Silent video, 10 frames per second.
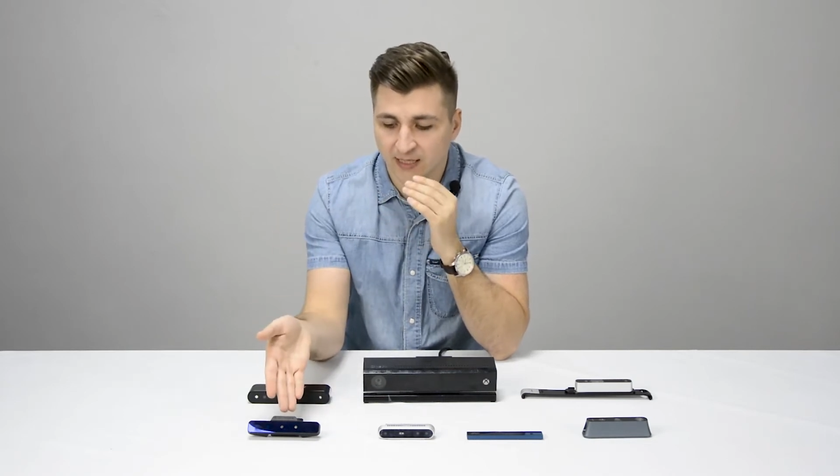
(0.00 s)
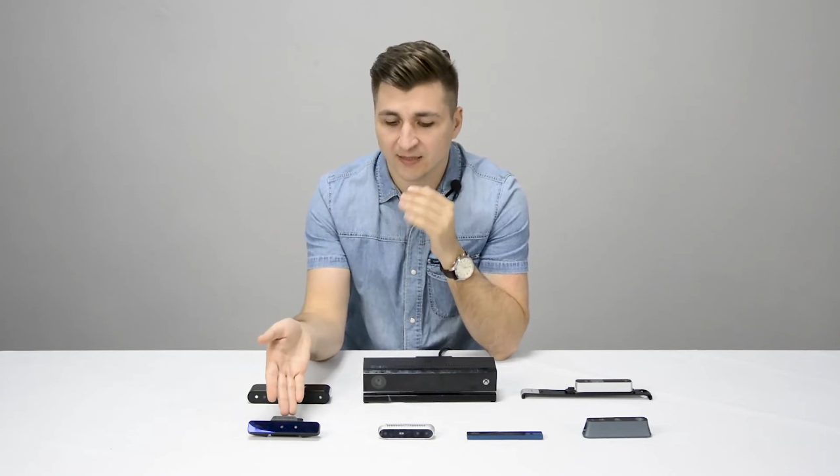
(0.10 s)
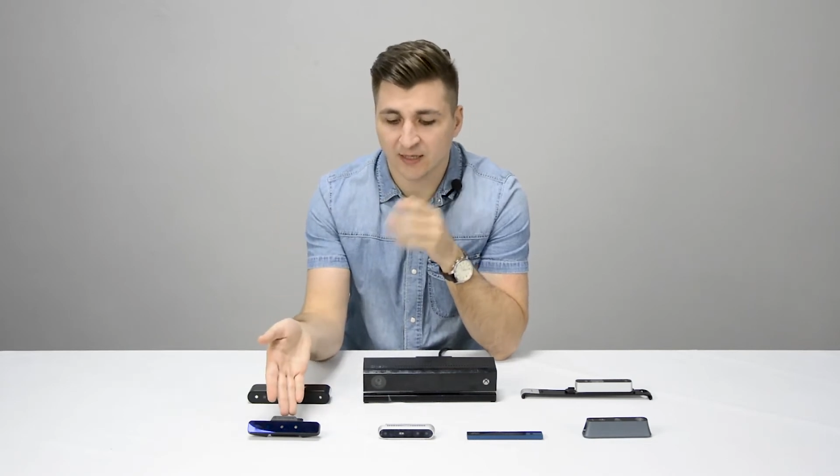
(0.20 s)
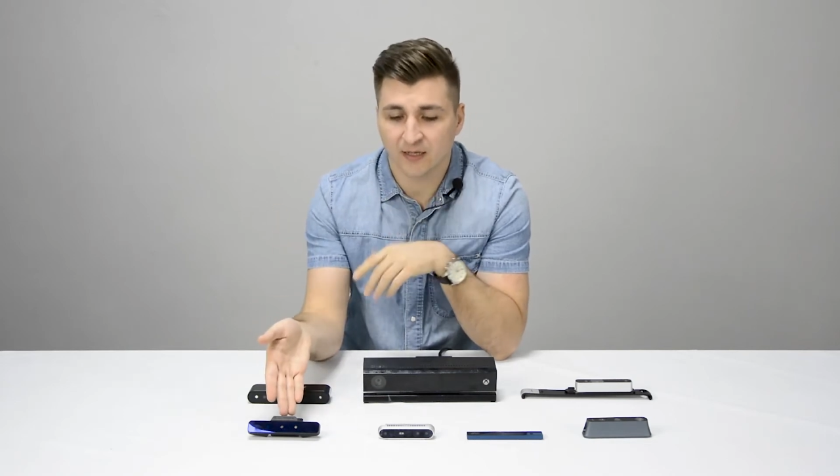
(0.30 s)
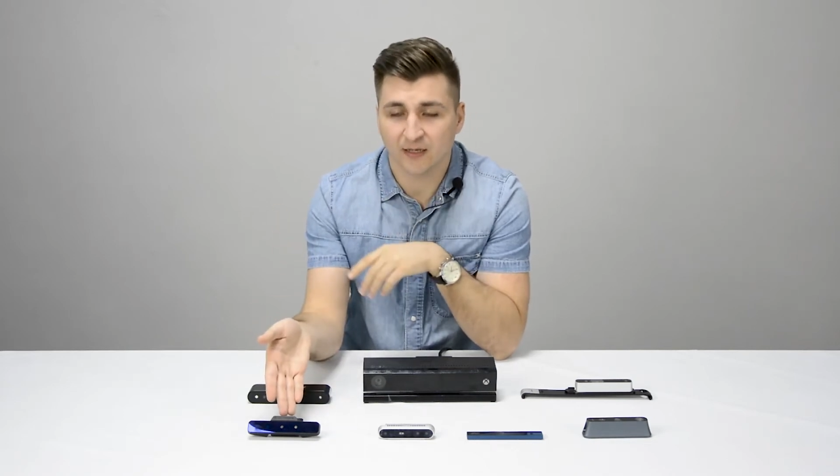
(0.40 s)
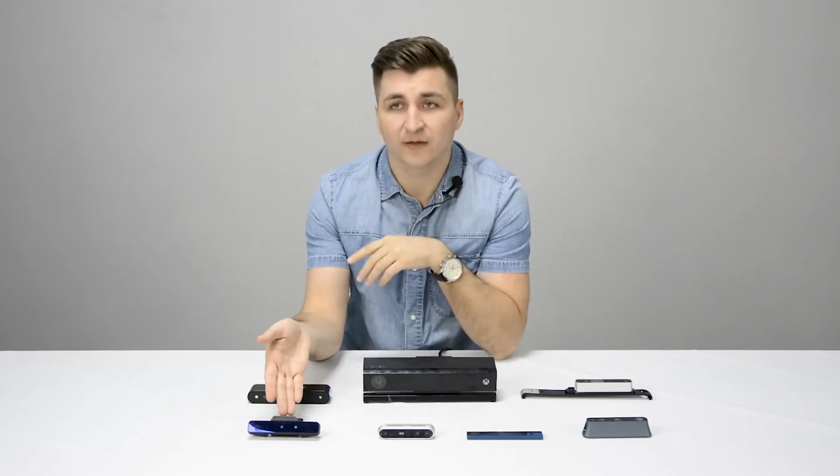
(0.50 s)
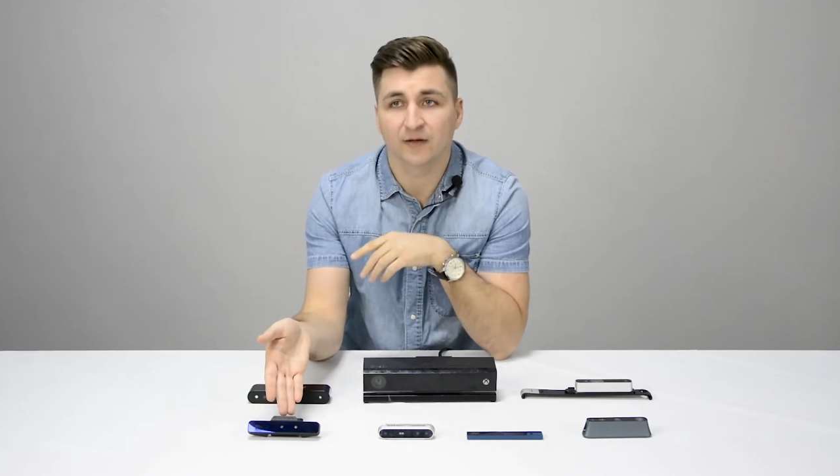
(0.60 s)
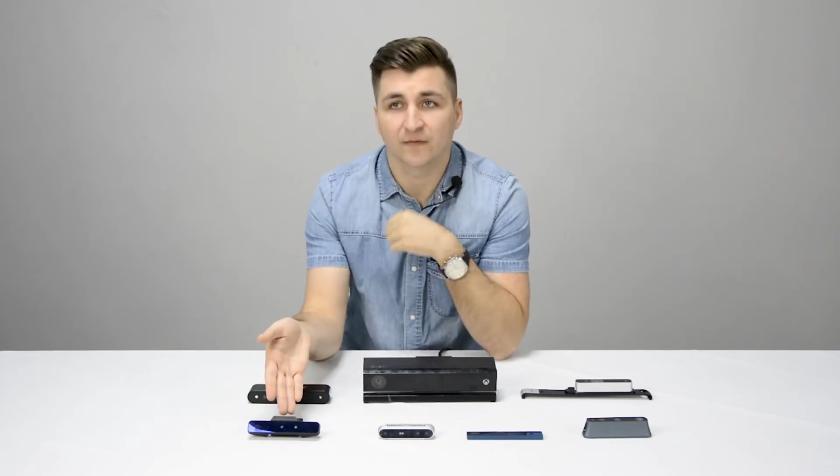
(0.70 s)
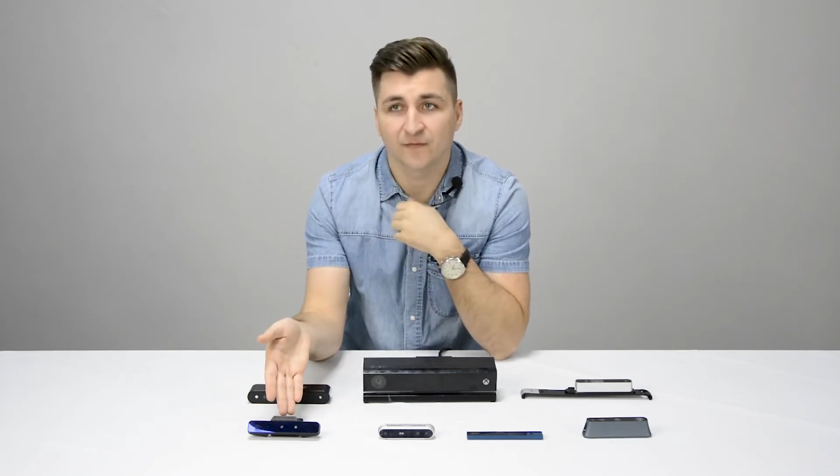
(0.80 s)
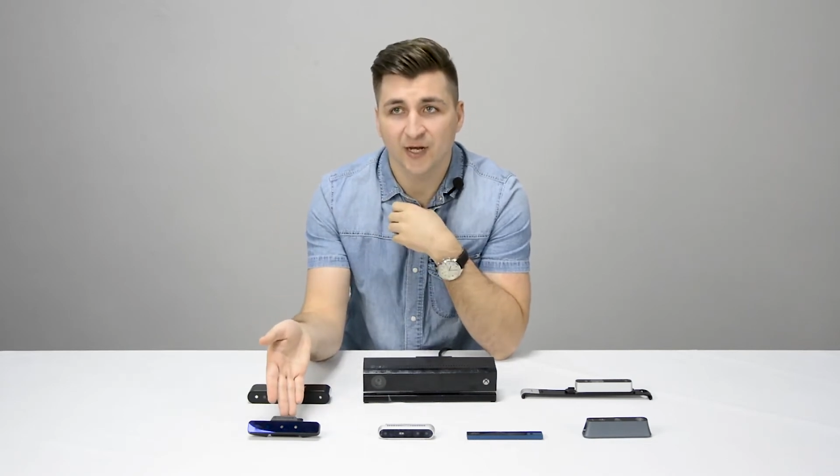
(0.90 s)

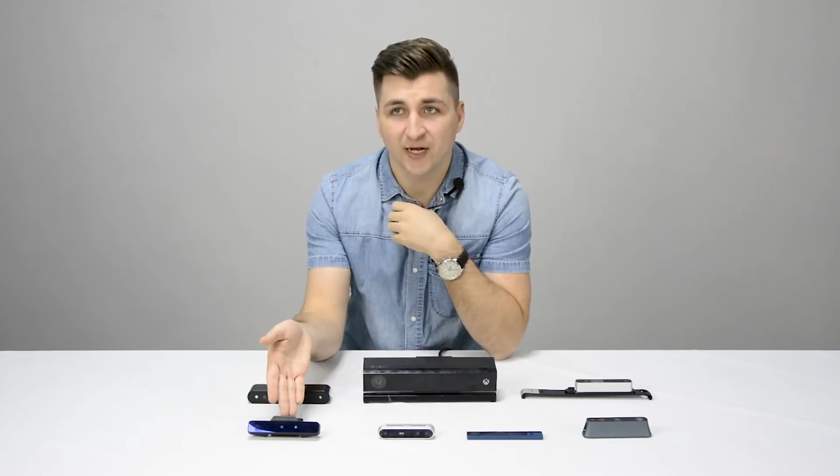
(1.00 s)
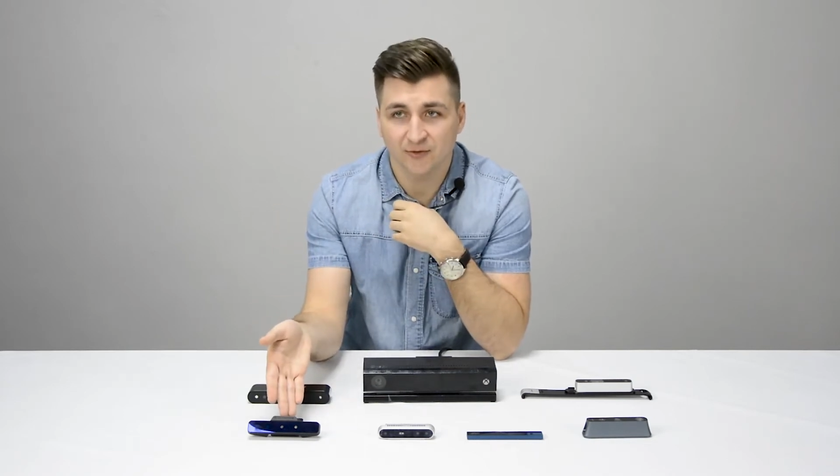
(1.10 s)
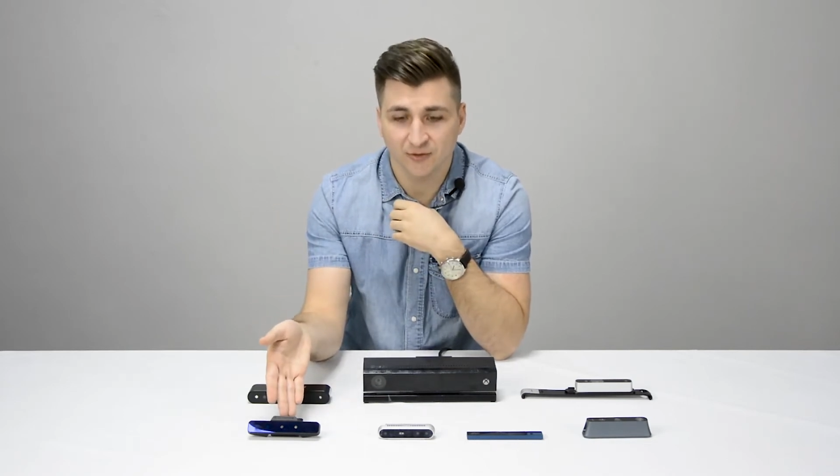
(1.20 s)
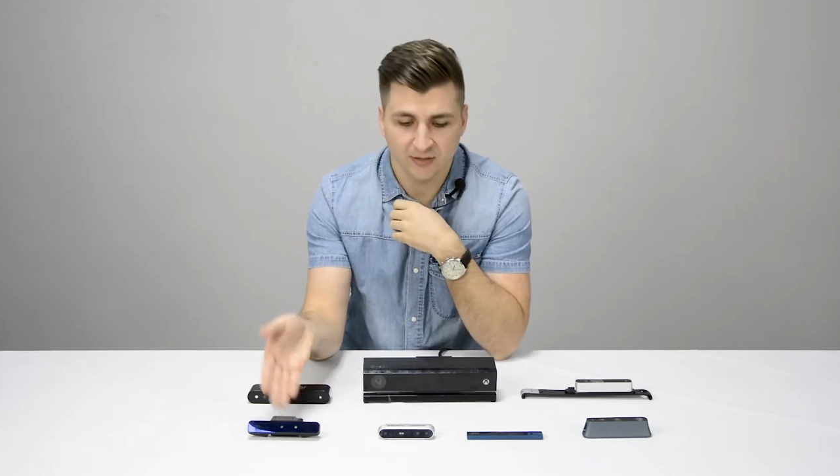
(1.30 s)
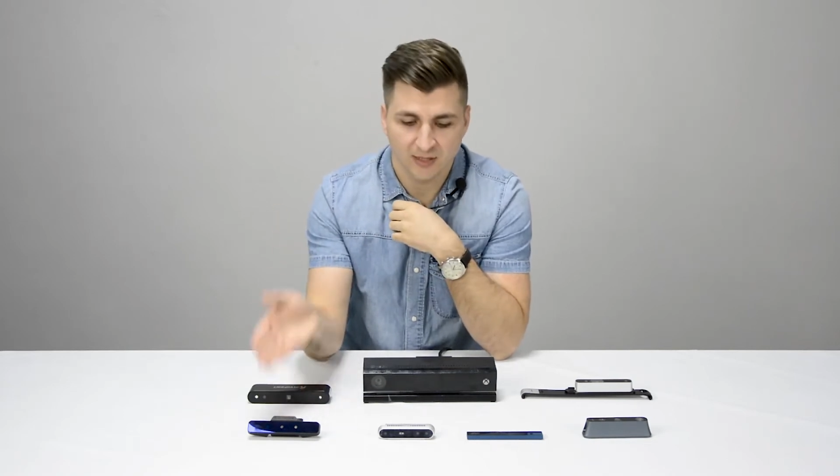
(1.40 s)
SR300,